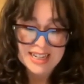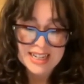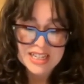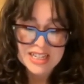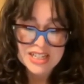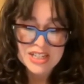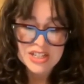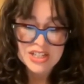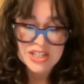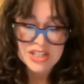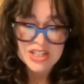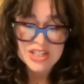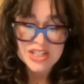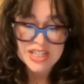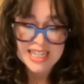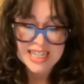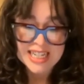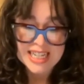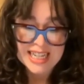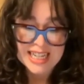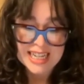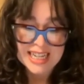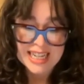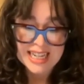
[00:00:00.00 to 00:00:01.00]

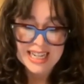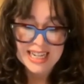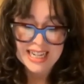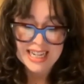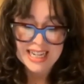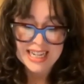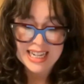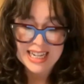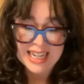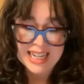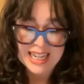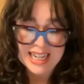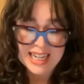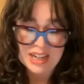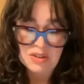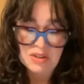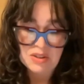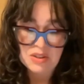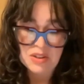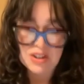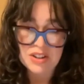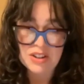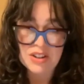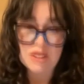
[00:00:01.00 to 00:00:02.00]

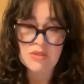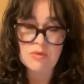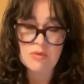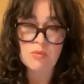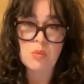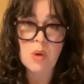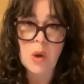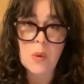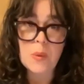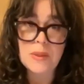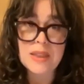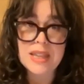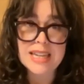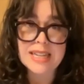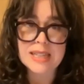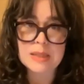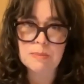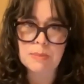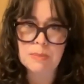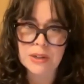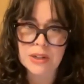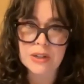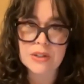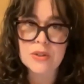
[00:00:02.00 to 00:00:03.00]
she wrote these
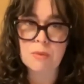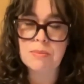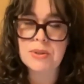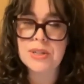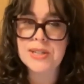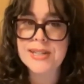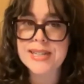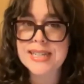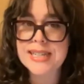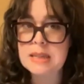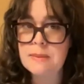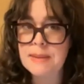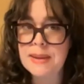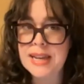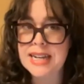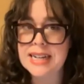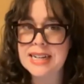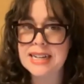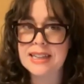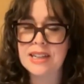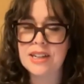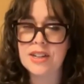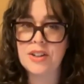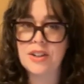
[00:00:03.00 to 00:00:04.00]
books or participated
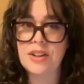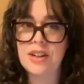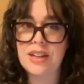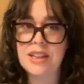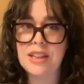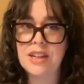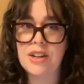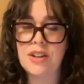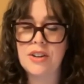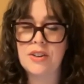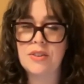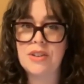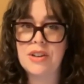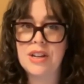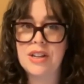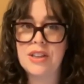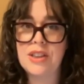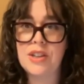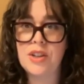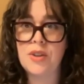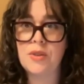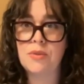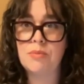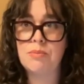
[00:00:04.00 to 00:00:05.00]
in
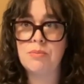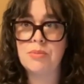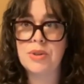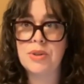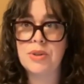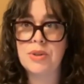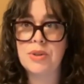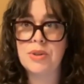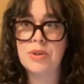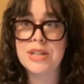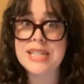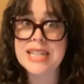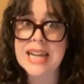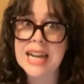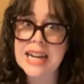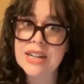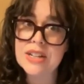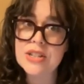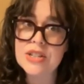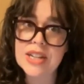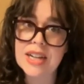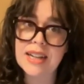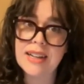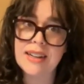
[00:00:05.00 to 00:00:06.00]
their
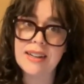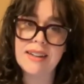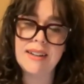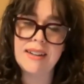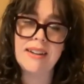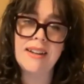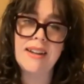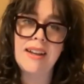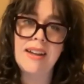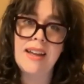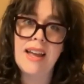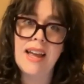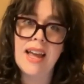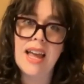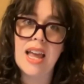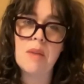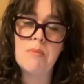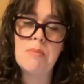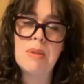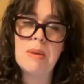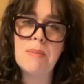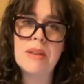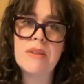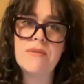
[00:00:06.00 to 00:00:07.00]
production,
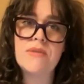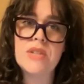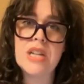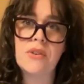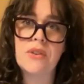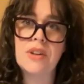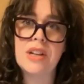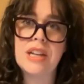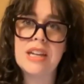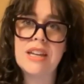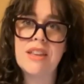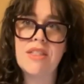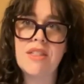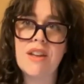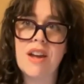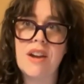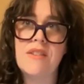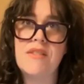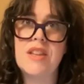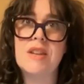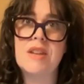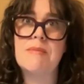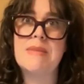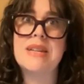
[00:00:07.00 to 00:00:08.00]
and people have generally thought
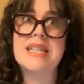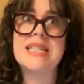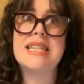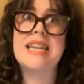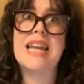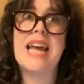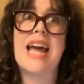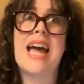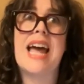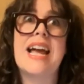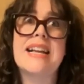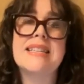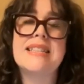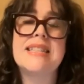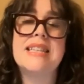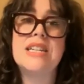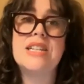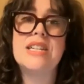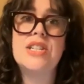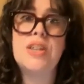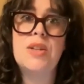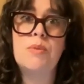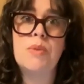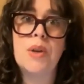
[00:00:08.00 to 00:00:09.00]
of them as texts
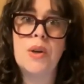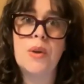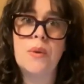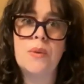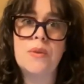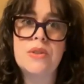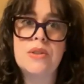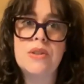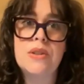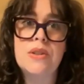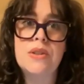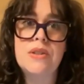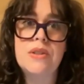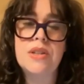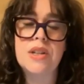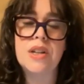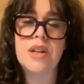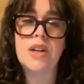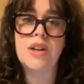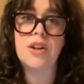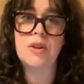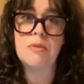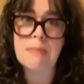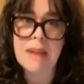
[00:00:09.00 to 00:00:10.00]
that she wrote to
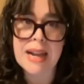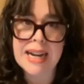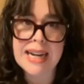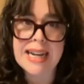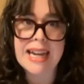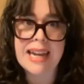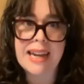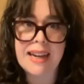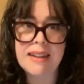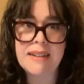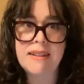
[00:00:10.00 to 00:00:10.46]
earn money.